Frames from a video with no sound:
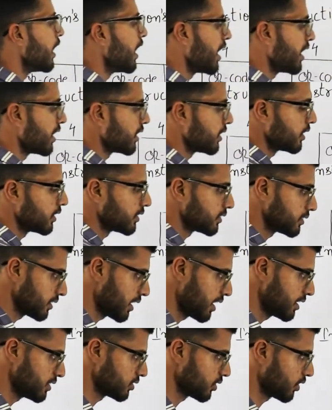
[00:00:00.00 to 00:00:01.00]
And the
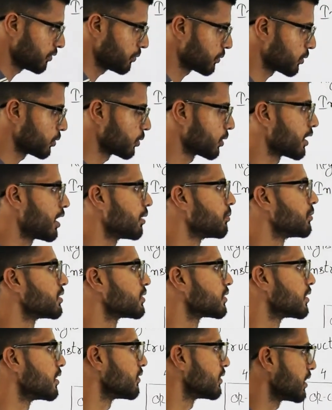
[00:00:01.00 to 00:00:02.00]
size of program
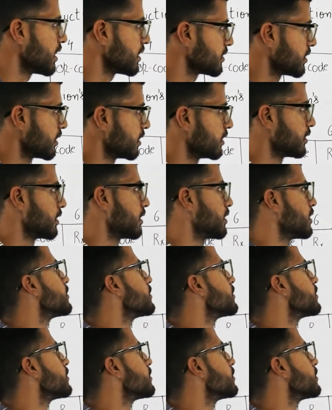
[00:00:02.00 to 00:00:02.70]
is given as 100